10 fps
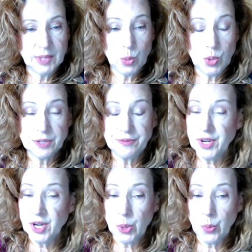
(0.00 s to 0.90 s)
It worked
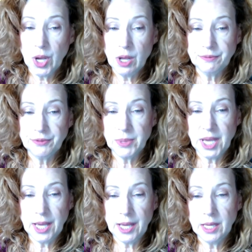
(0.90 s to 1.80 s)
very well for
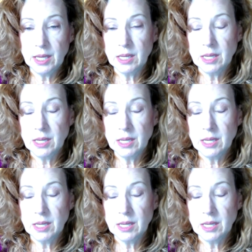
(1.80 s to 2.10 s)
me.